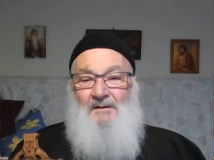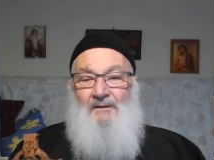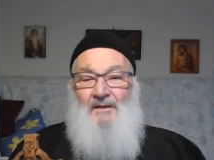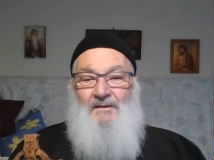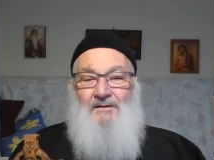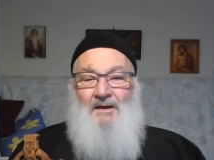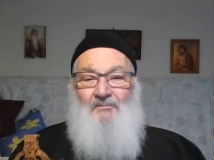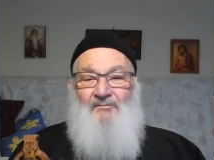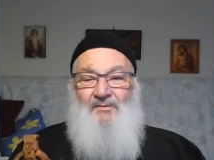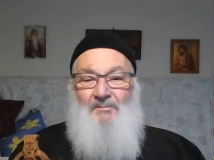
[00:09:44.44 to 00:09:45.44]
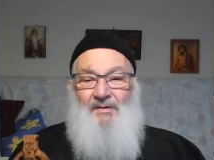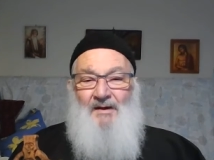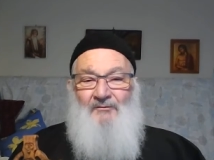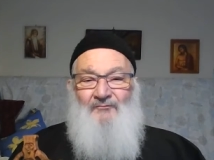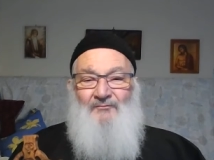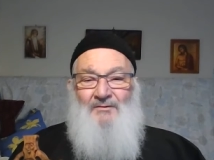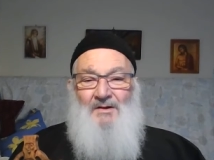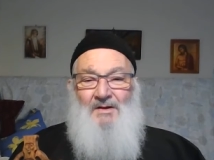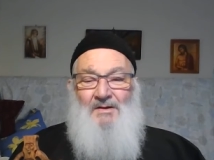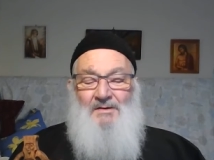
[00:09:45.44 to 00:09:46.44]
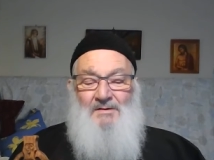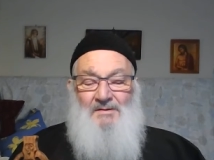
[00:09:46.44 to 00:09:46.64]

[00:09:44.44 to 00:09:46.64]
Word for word: And then comes the punchline